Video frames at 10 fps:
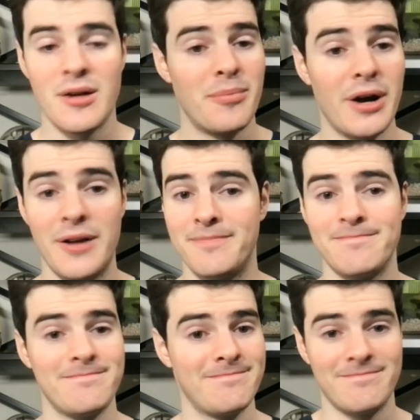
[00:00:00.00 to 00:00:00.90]
But
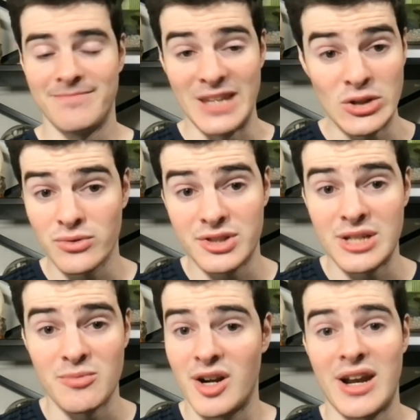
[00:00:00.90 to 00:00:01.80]
neither
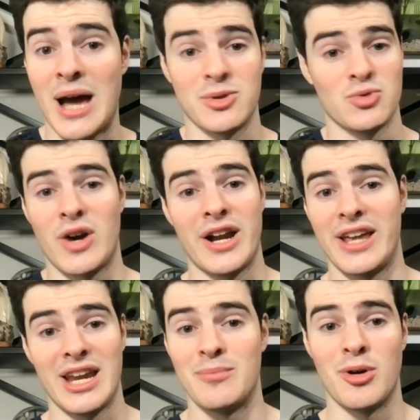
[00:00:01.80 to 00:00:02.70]
team right now is riding
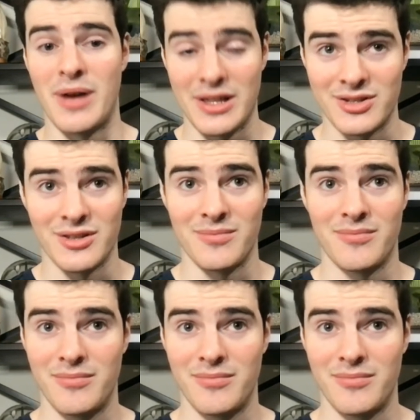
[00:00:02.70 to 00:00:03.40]
any momentum.